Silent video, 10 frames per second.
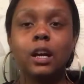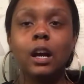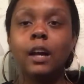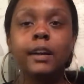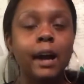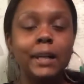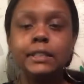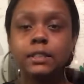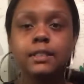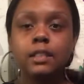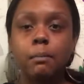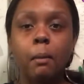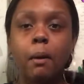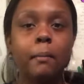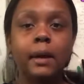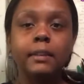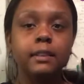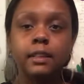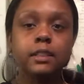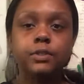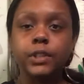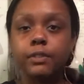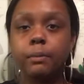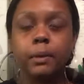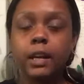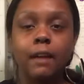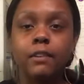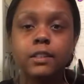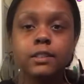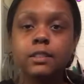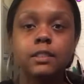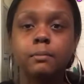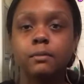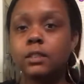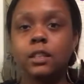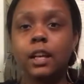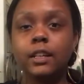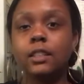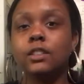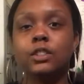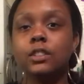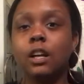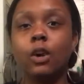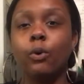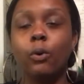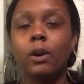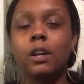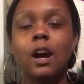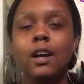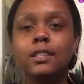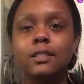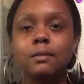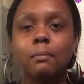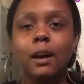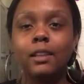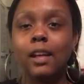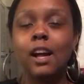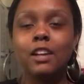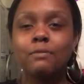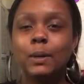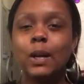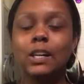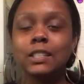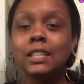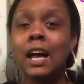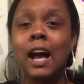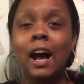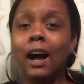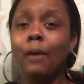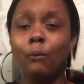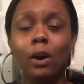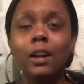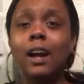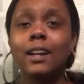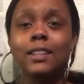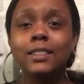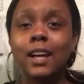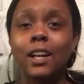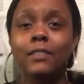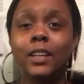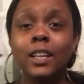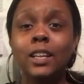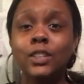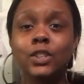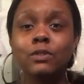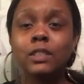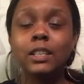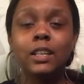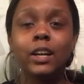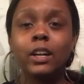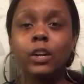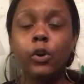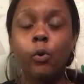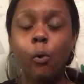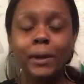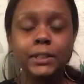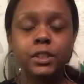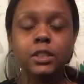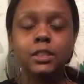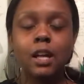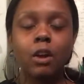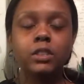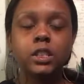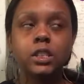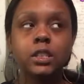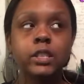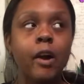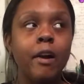I constantly tell my mama I think it's ready for me to have an assistant to like organize my life, because one, I get tired of answering questions that are just